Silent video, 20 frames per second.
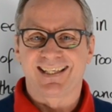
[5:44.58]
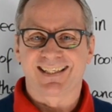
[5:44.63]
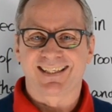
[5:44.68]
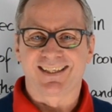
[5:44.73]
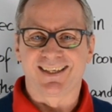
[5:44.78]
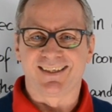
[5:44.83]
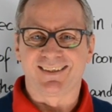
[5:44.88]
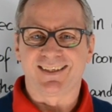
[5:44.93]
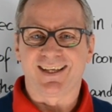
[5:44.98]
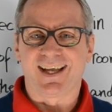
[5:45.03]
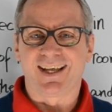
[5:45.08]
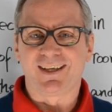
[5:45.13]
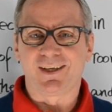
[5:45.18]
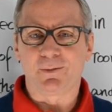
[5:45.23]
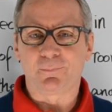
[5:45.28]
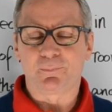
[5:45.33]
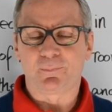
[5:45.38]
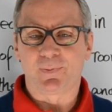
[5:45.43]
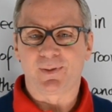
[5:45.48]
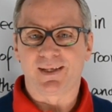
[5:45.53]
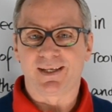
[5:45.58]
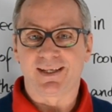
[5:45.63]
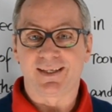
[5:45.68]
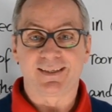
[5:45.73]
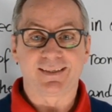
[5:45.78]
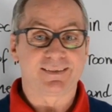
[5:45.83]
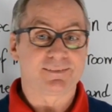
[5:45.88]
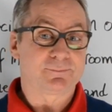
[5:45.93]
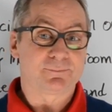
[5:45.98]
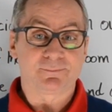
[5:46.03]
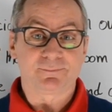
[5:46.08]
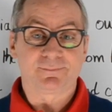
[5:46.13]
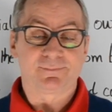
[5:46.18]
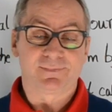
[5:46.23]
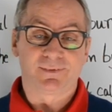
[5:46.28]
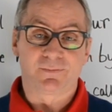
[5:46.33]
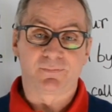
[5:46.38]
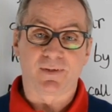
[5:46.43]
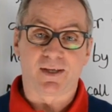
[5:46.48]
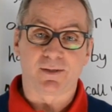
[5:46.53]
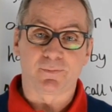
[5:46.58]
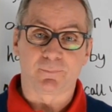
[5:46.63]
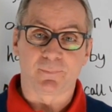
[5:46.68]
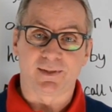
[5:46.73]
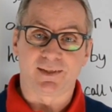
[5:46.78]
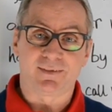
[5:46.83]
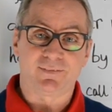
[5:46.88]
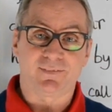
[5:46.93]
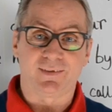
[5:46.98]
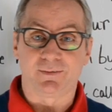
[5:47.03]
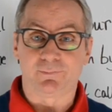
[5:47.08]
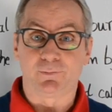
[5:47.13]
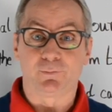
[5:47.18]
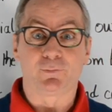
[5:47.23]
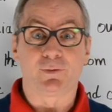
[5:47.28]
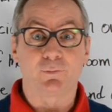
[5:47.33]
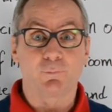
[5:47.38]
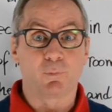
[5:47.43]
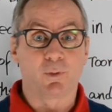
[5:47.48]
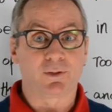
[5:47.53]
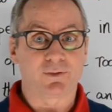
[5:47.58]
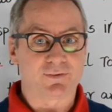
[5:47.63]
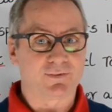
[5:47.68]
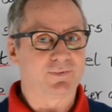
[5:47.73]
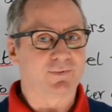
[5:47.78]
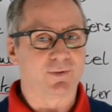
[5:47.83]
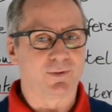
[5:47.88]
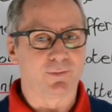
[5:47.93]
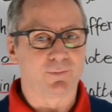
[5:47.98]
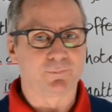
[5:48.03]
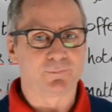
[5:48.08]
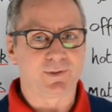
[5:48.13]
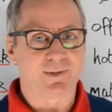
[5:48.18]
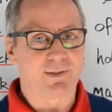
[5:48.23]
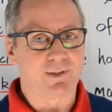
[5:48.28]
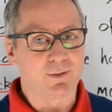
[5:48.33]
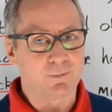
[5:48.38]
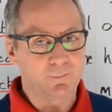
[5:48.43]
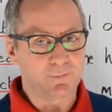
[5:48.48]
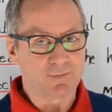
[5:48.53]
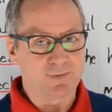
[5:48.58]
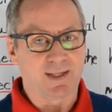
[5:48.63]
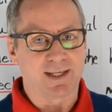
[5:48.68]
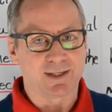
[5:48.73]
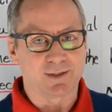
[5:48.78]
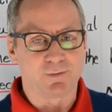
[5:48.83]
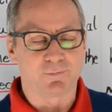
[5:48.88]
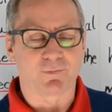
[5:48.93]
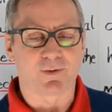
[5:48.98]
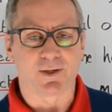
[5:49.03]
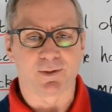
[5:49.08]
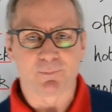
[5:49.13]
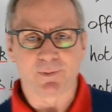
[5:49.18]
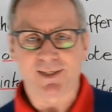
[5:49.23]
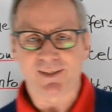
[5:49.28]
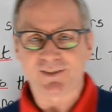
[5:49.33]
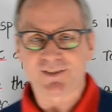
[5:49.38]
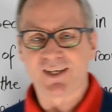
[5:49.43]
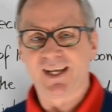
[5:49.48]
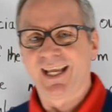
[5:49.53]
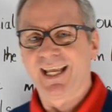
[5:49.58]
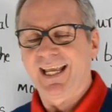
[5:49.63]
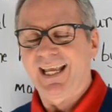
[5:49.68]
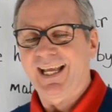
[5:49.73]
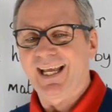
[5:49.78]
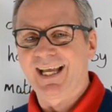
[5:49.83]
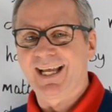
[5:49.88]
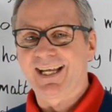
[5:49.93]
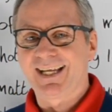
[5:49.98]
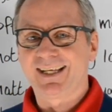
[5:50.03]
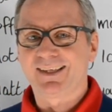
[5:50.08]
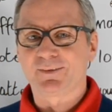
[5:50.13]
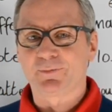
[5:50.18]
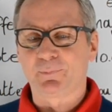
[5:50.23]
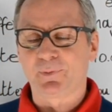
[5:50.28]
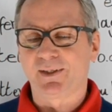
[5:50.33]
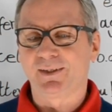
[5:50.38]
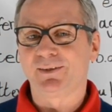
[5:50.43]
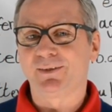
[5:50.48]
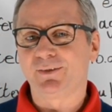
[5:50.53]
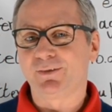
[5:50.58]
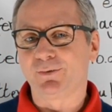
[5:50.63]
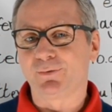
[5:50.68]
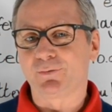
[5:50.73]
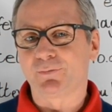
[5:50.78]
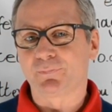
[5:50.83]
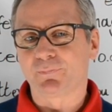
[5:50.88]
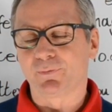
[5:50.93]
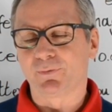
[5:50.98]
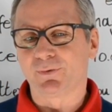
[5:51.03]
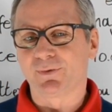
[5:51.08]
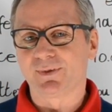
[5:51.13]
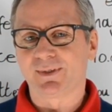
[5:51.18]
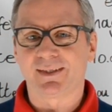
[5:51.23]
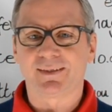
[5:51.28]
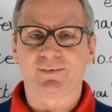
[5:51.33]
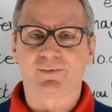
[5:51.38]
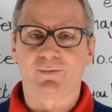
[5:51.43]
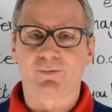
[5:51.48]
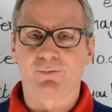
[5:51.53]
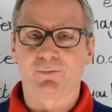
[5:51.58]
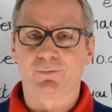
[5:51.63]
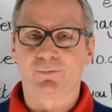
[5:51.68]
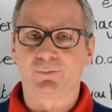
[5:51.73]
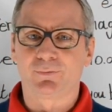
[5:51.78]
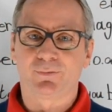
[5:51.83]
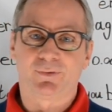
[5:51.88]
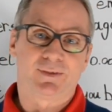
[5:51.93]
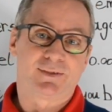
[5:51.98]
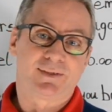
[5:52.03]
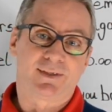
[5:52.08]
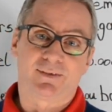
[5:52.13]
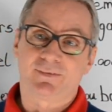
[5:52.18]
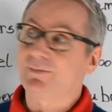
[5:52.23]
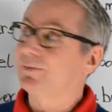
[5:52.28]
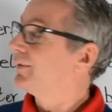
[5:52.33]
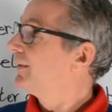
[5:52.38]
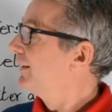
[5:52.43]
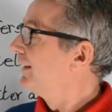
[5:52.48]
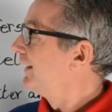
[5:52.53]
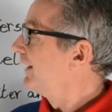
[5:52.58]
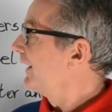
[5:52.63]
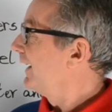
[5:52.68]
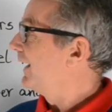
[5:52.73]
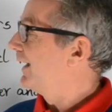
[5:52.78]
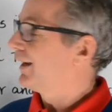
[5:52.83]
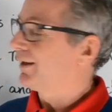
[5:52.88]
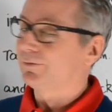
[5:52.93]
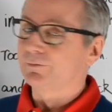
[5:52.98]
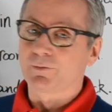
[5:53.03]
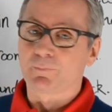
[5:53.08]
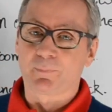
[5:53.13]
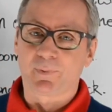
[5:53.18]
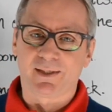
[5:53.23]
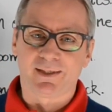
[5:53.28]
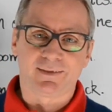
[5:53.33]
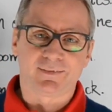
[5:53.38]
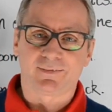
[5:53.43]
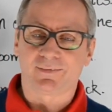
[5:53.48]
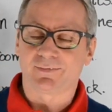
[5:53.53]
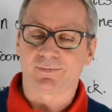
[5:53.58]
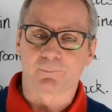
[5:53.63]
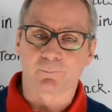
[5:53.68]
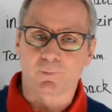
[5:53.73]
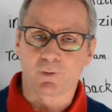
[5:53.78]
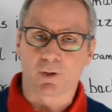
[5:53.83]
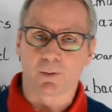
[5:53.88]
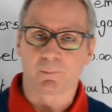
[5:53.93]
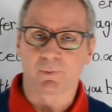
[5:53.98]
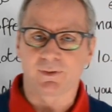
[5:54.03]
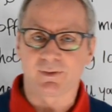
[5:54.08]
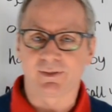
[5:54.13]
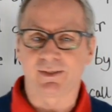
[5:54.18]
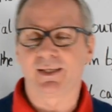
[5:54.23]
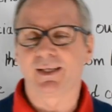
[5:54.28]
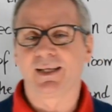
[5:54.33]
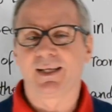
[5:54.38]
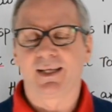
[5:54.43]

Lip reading: Good. I hope the 5 minutes, if you did watch the whole video, thank you very much, has been useful to just repeat some common